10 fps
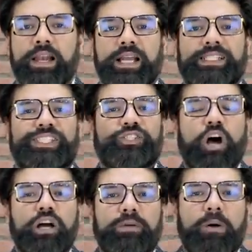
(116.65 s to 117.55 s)
let's
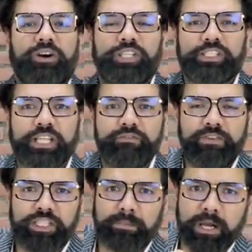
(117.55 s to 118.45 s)
talk about this
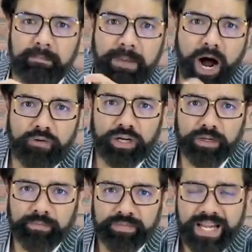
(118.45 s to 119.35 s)
invisible power.